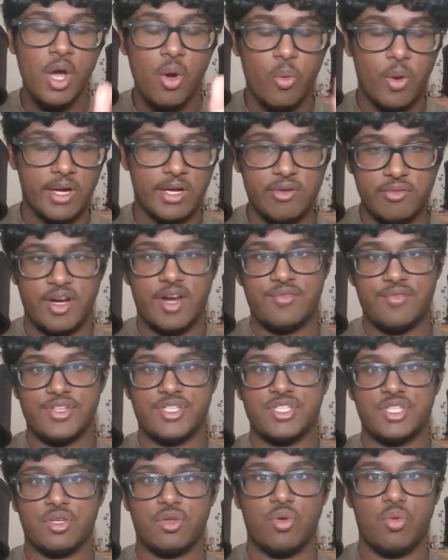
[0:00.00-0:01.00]
went over every
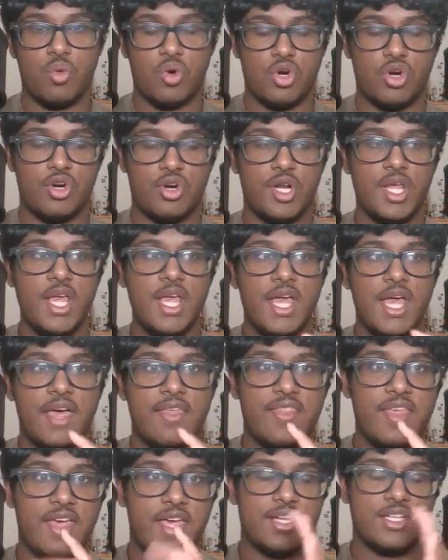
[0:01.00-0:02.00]
single word, and
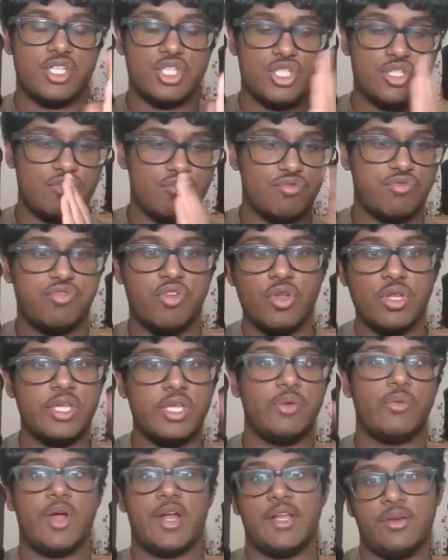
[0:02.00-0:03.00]
then just fully
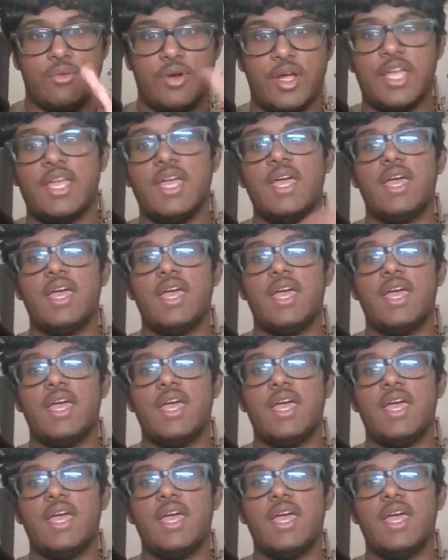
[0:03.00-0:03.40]
read it, right?